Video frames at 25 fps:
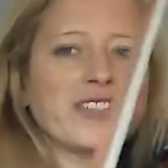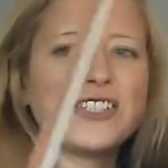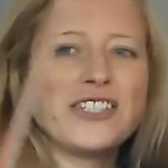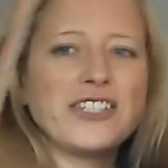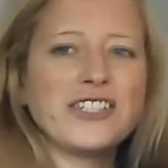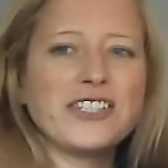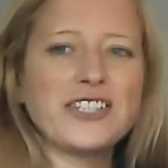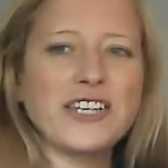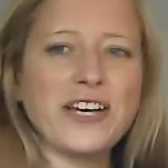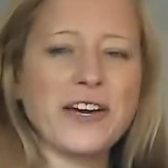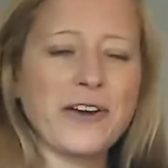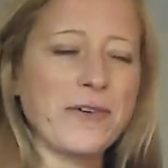
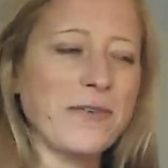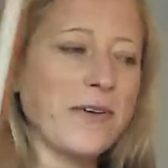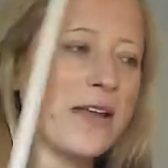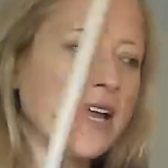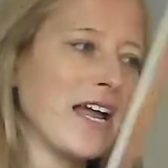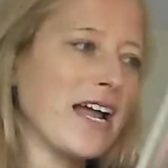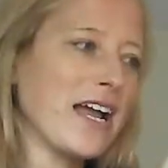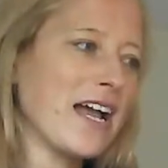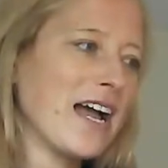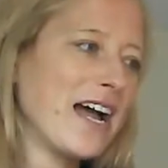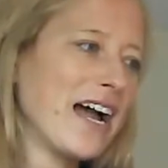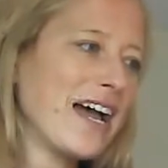So
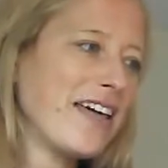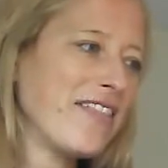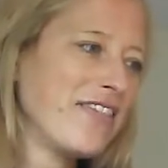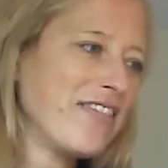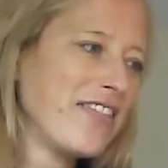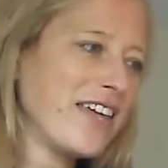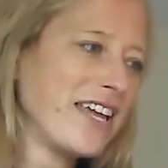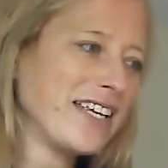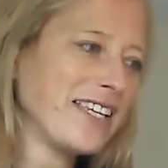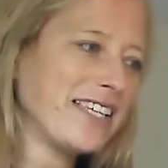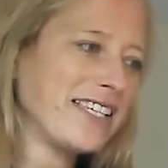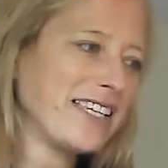
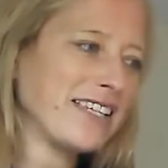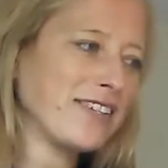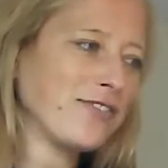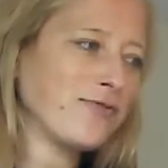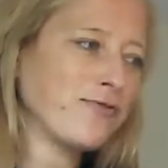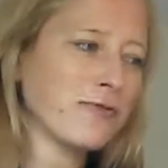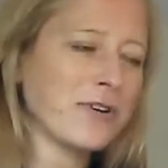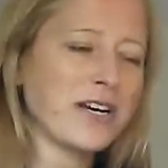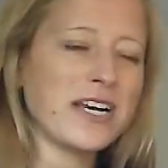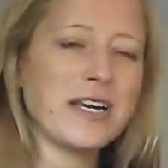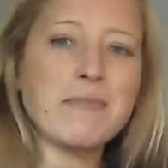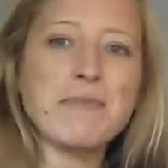this is
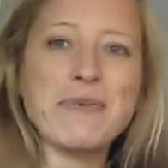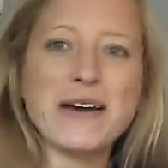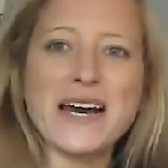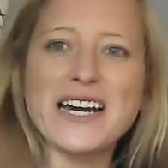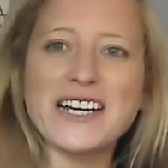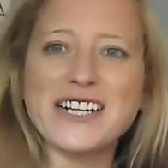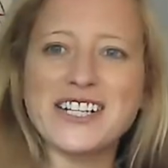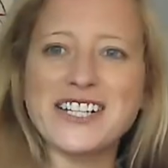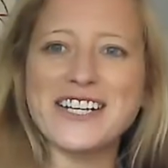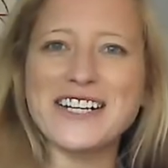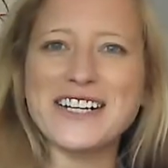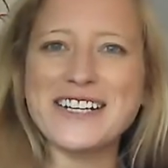really
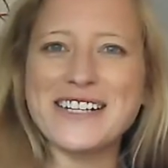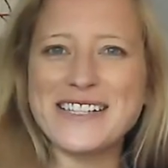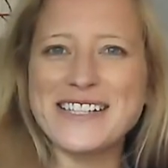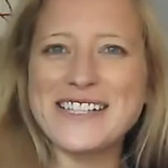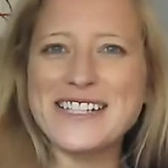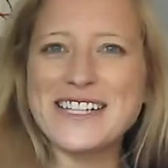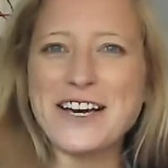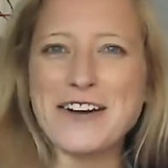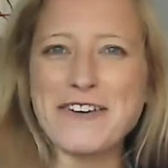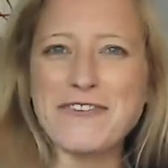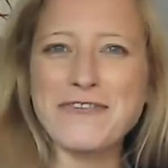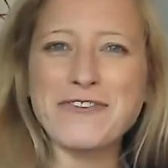passionate
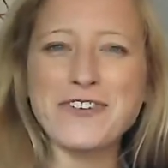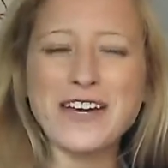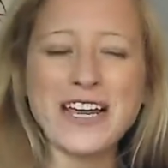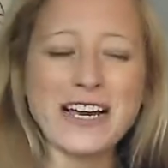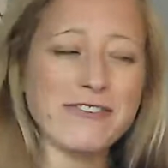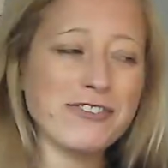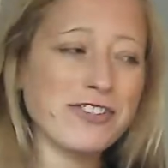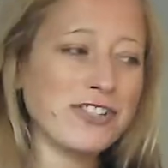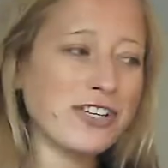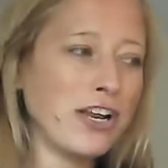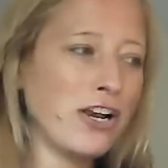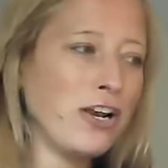stuff now.
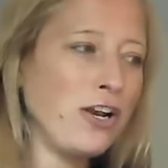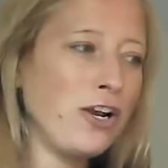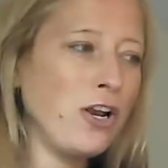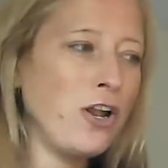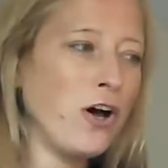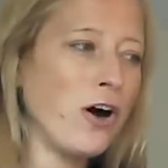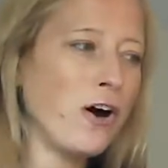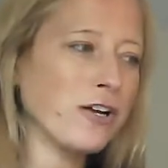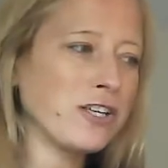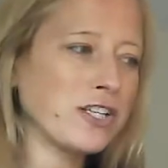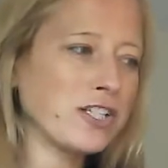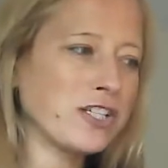So
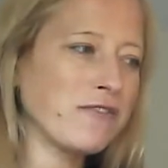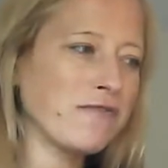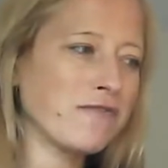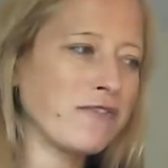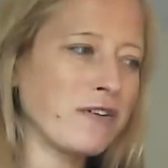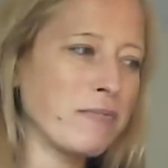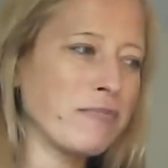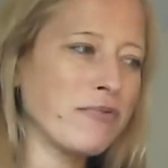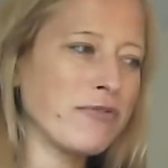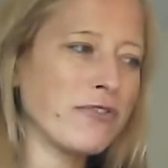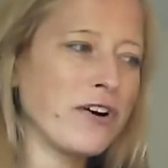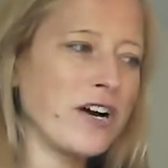lots of
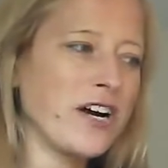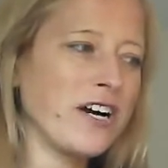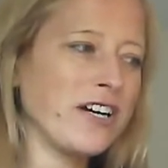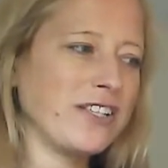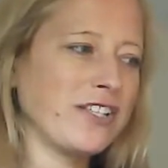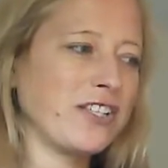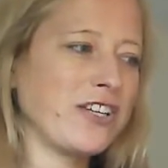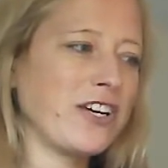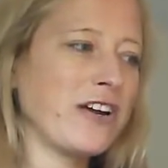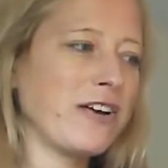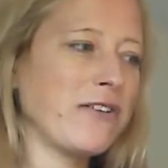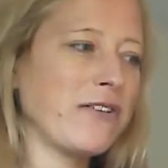
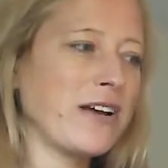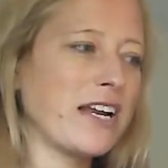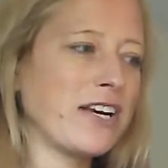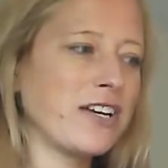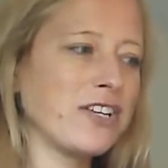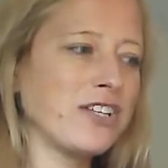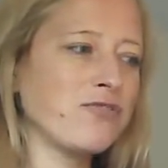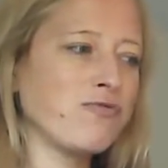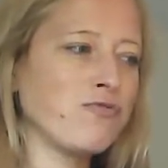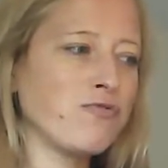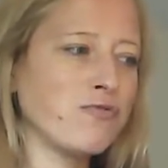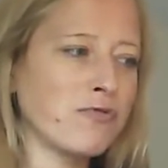vibrato,
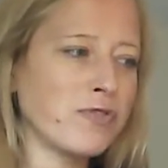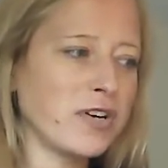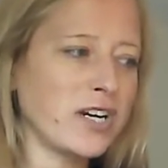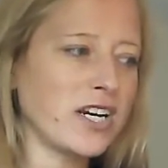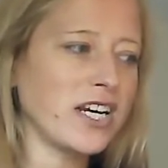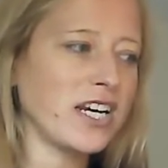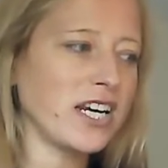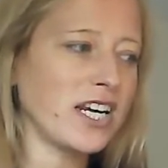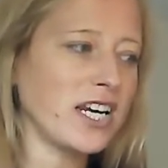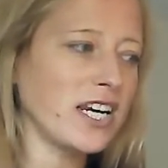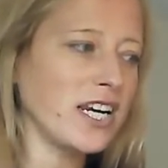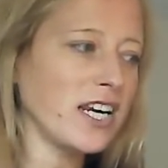and
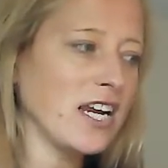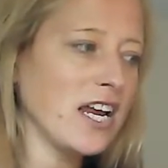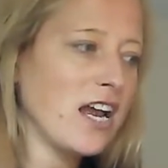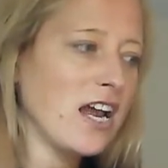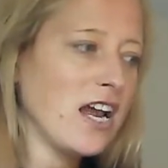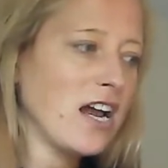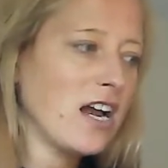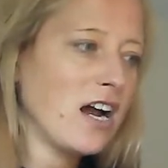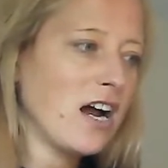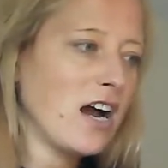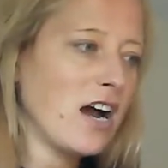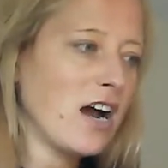really
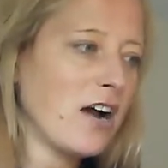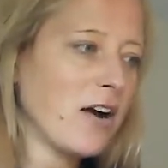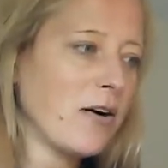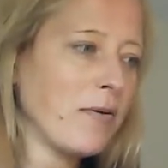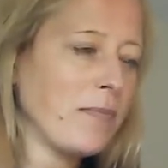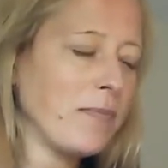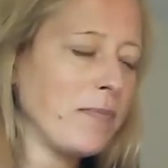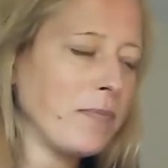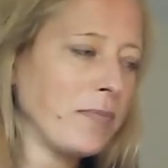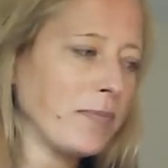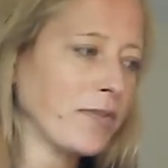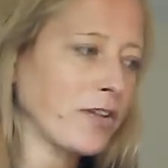
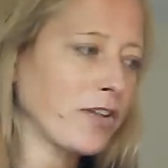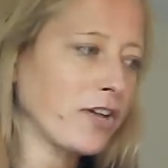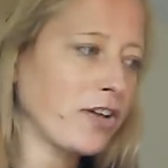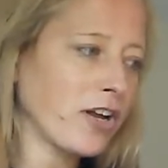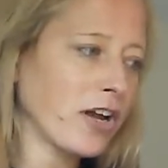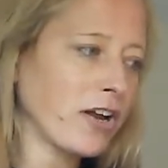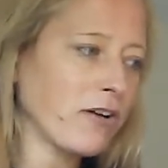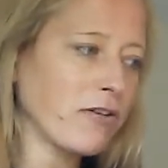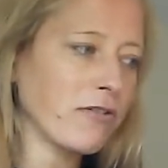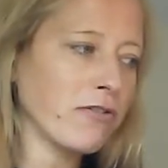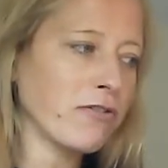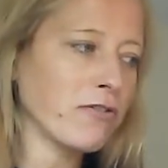
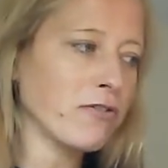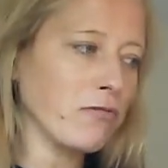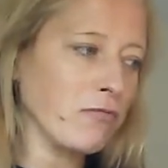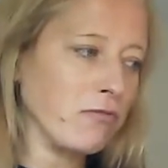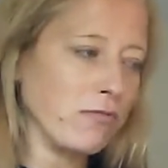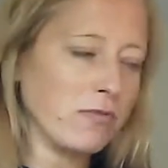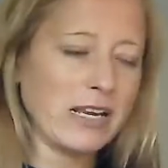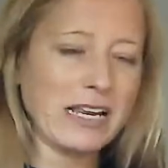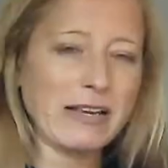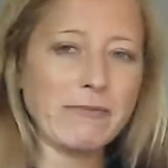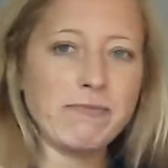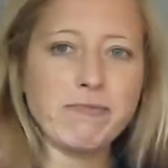go
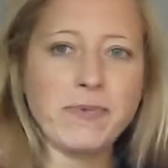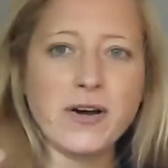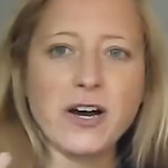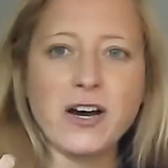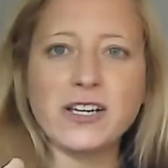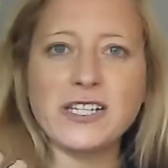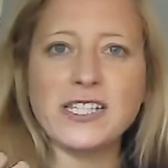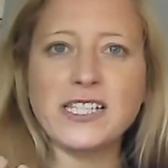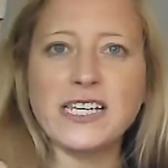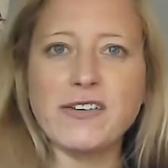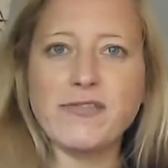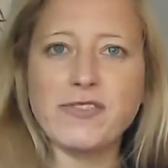in bar
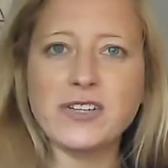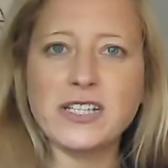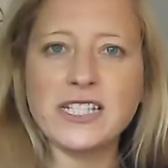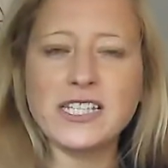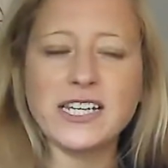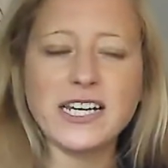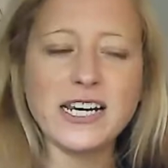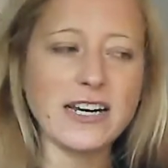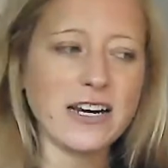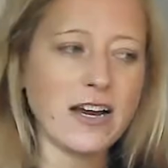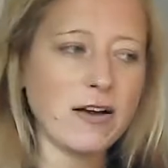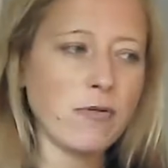
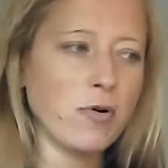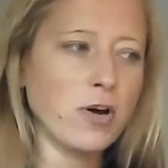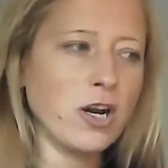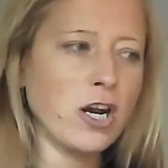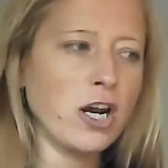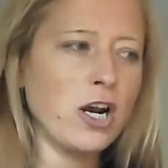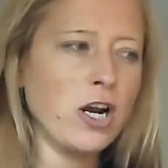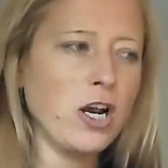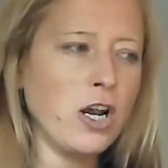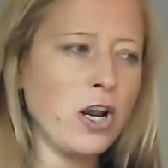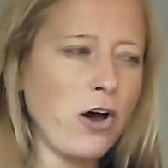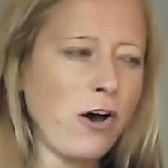17, I want
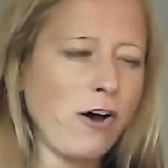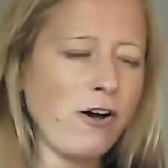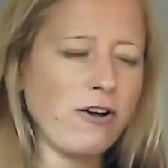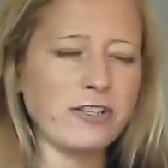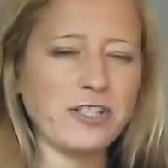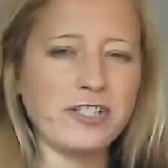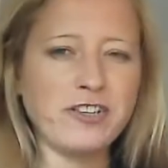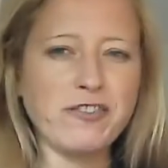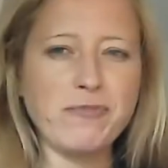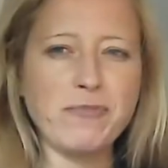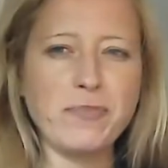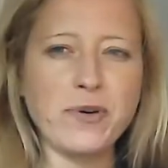
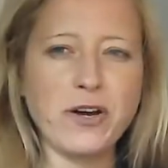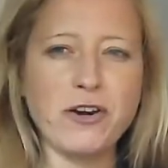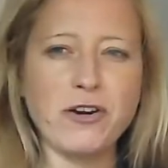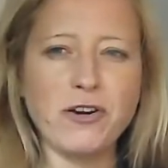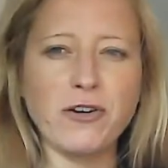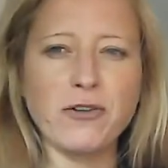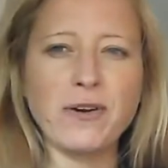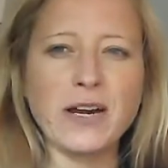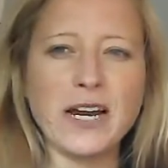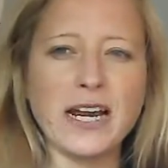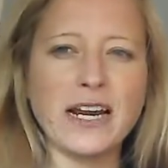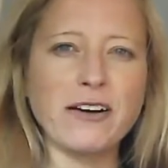lots of
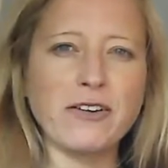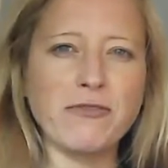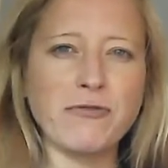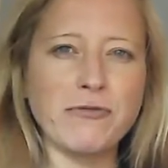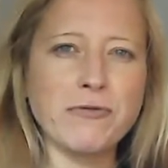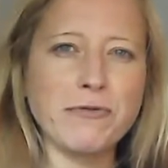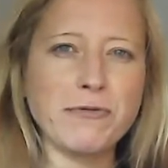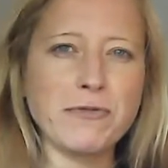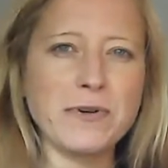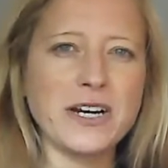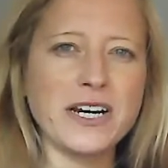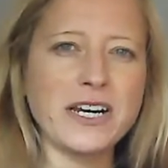bow
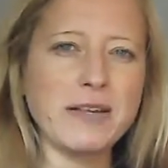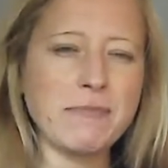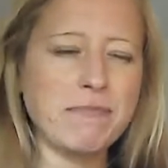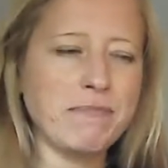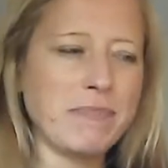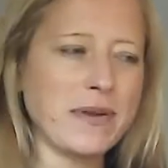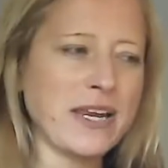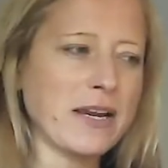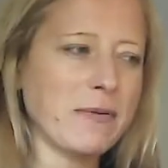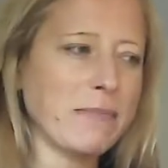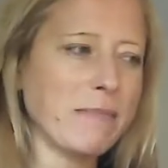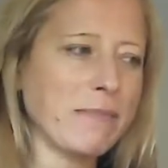and really
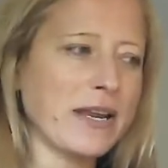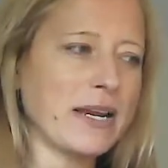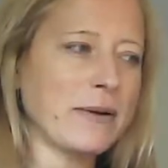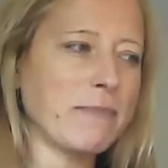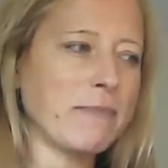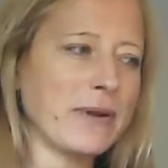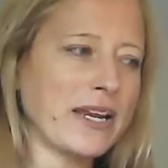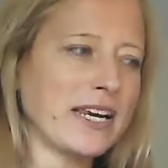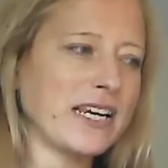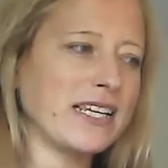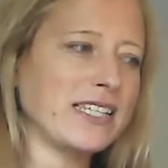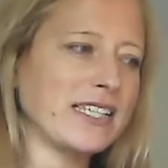
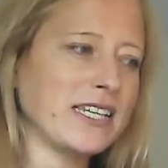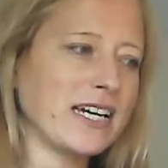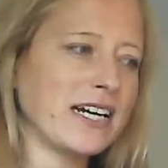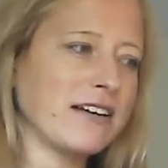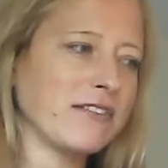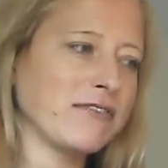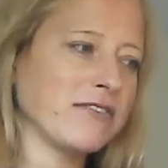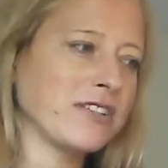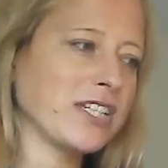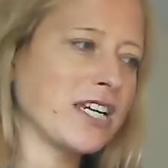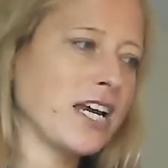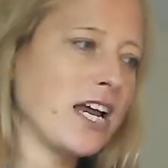big
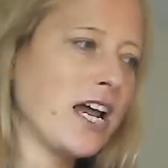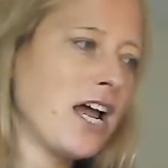sound.